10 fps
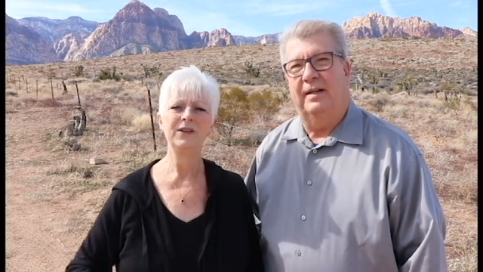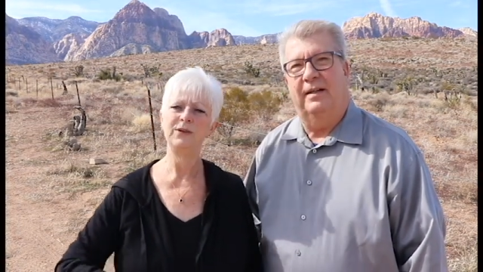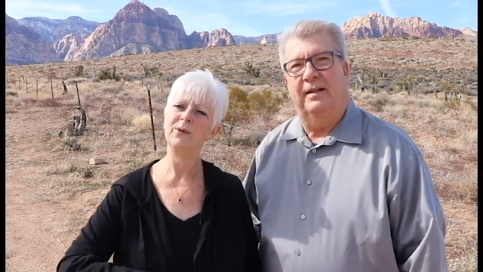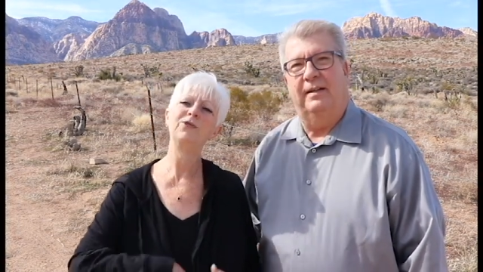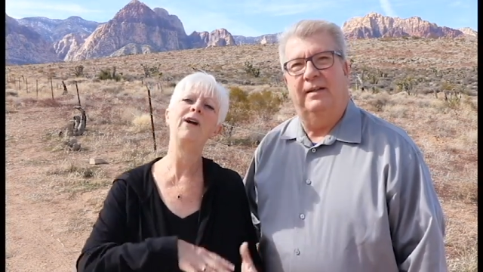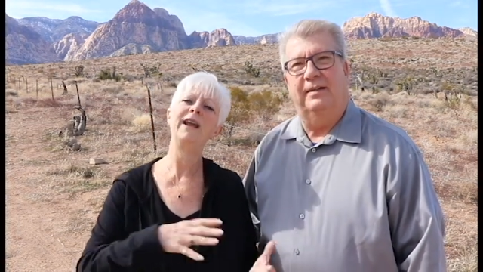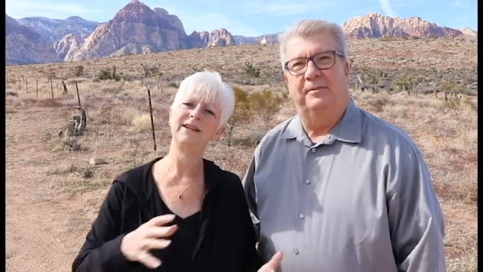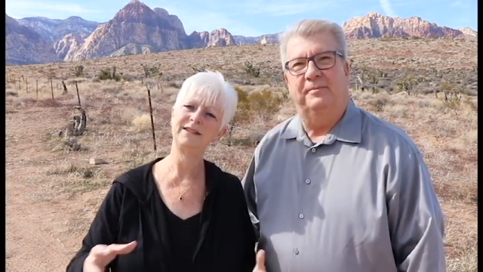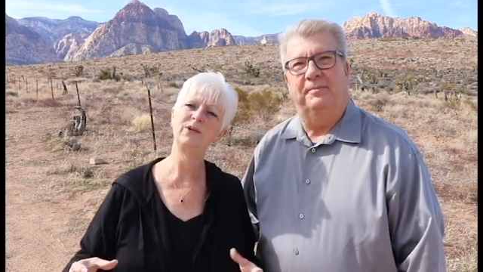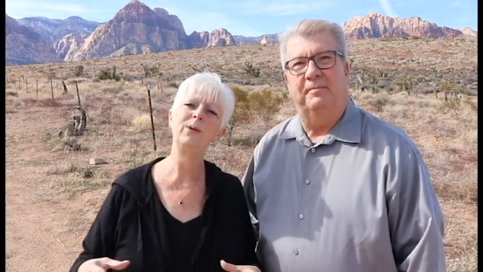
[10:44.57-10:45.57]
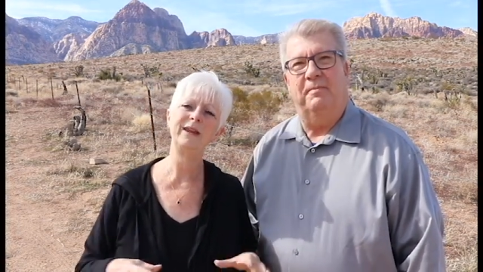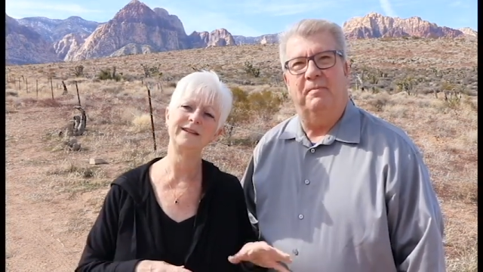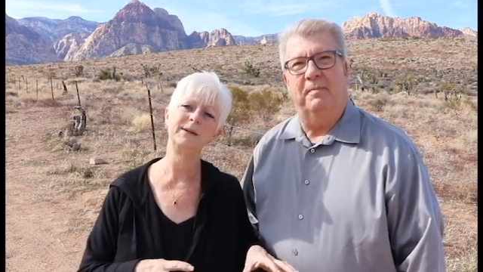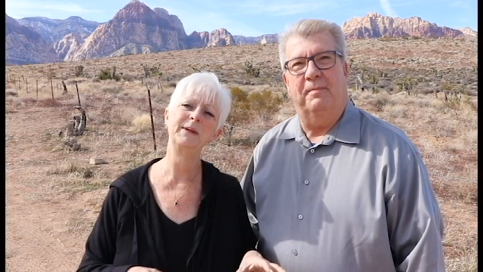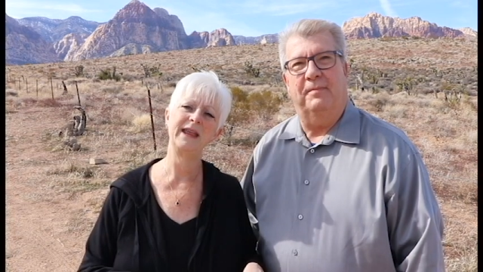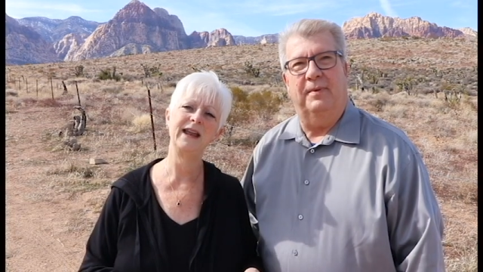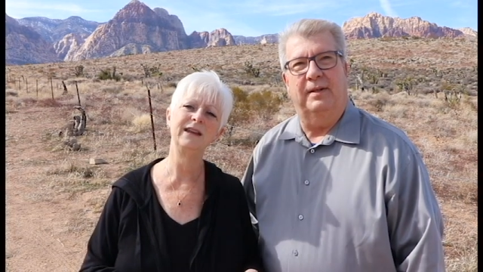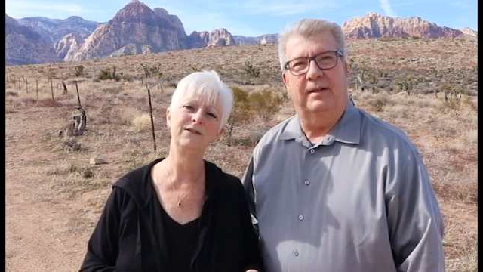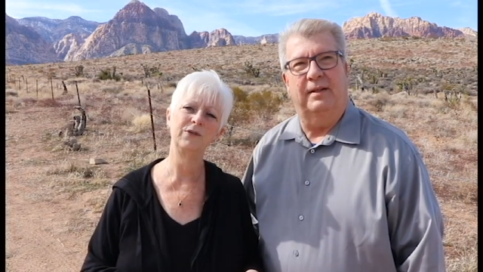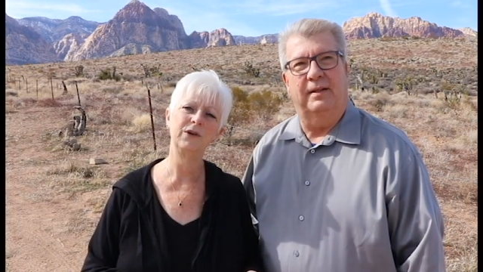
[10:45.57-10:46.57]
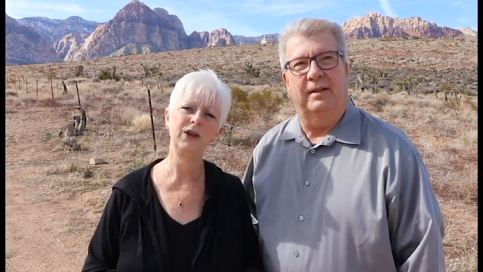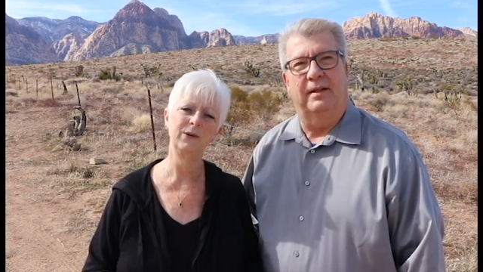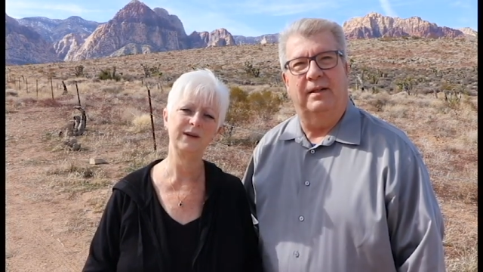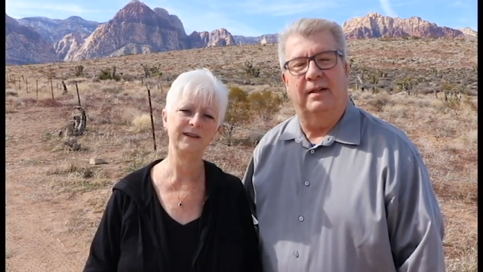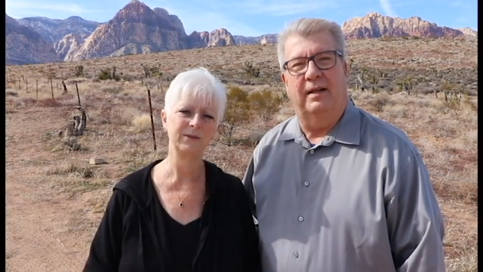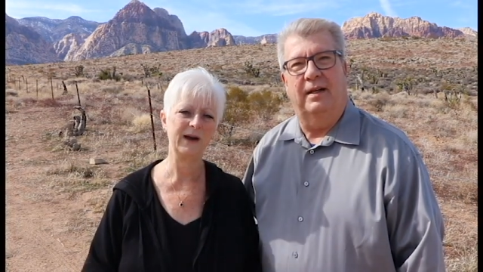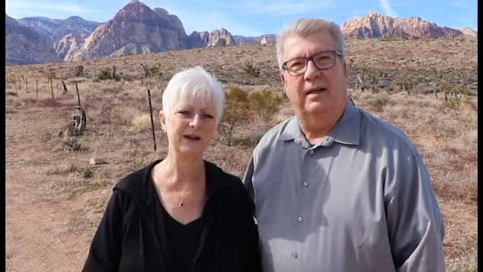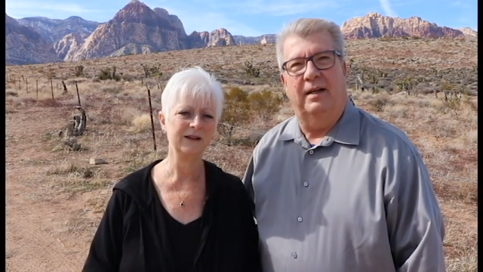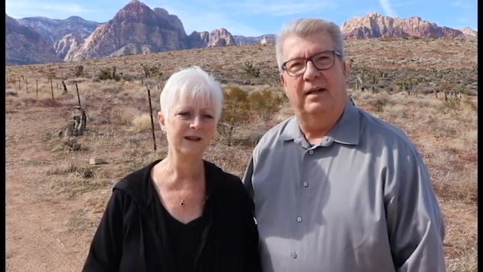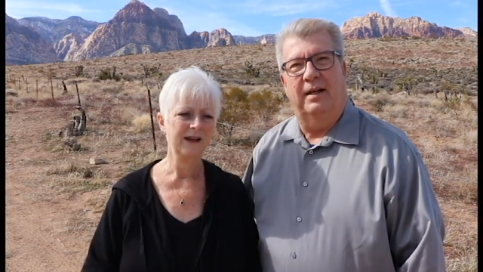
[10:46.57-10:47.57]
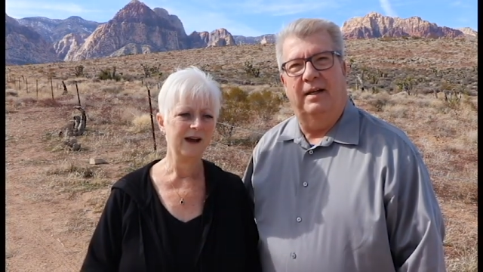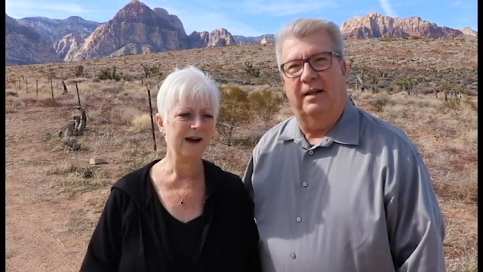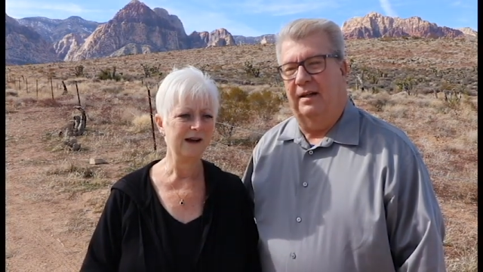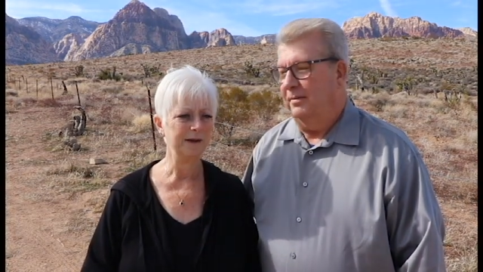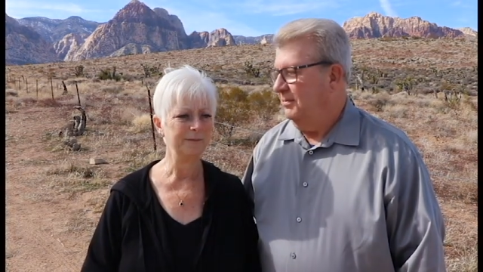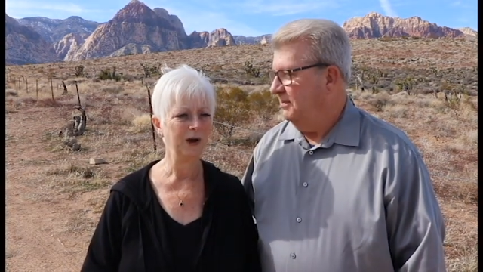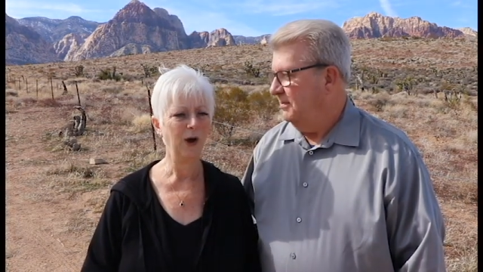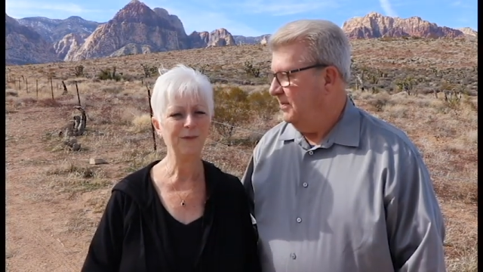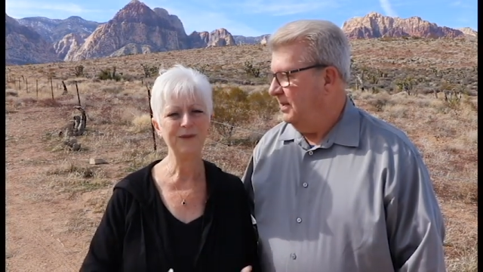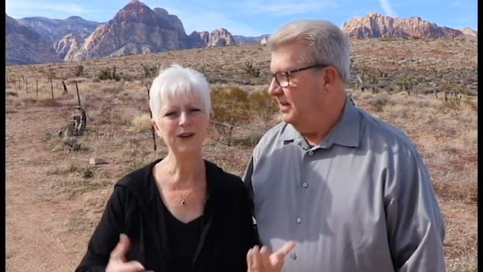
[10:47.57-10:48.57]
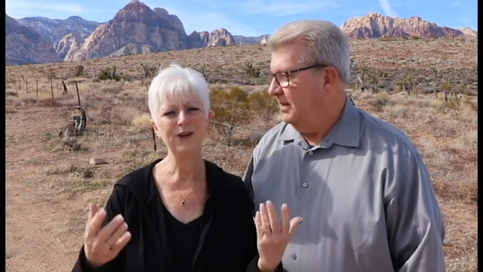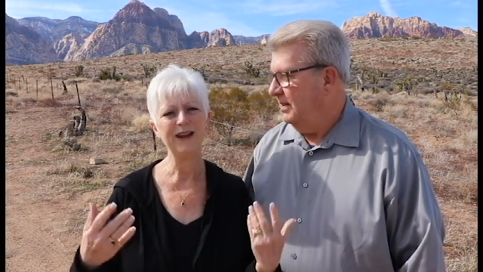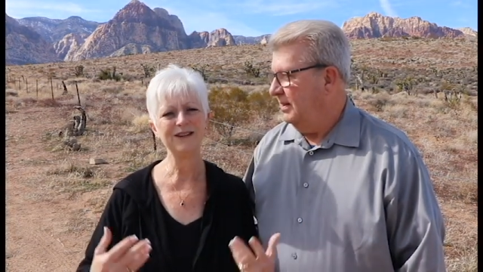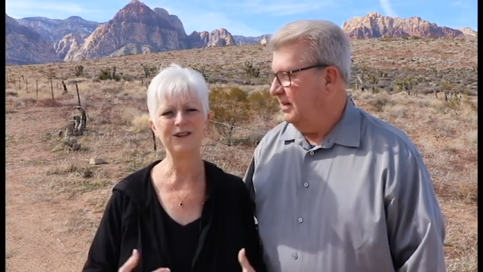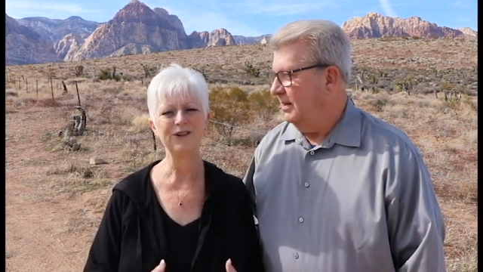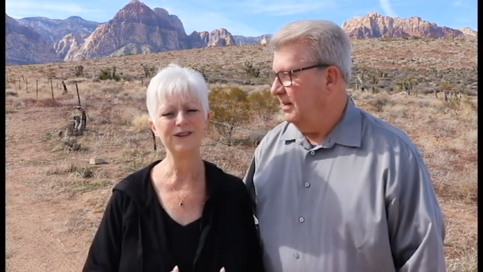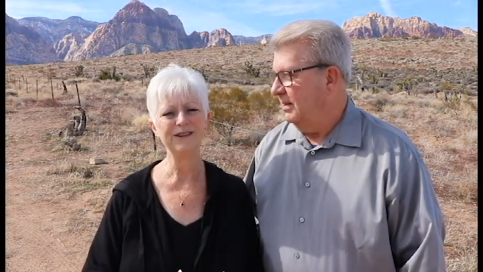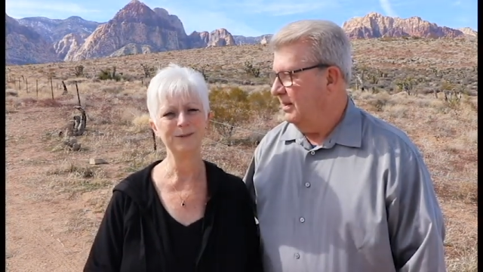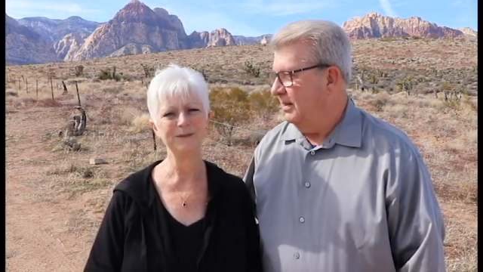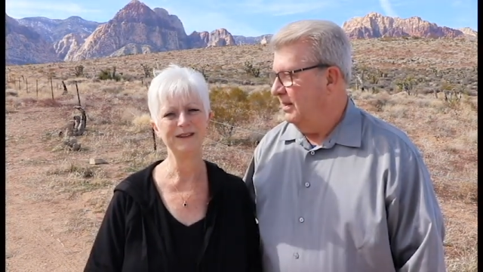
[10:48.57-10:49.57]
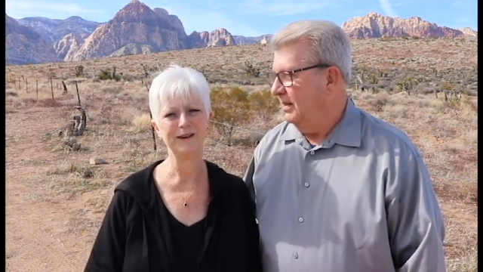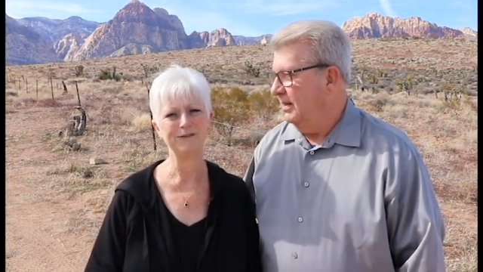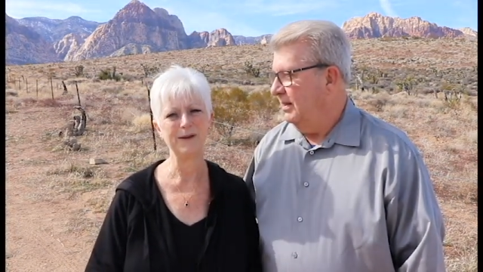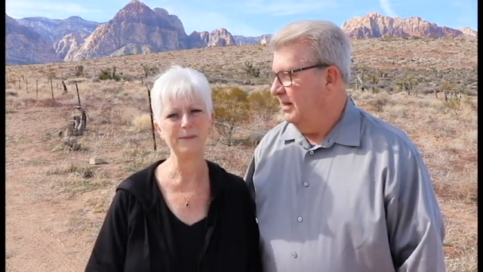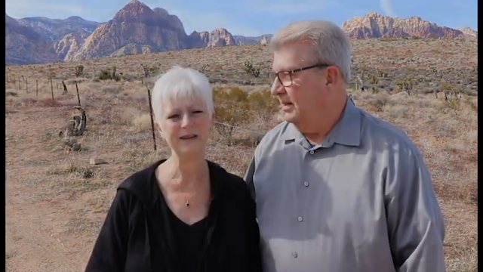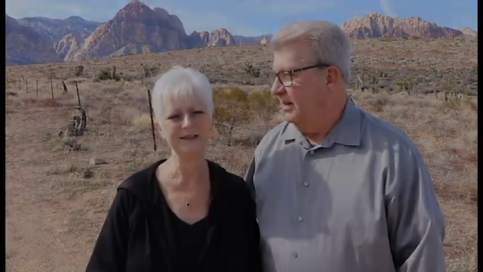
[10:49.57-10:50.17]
Speaker 1: So we'll try to squeeze some of that in for you as well um, hopefully you guys learned some stuff from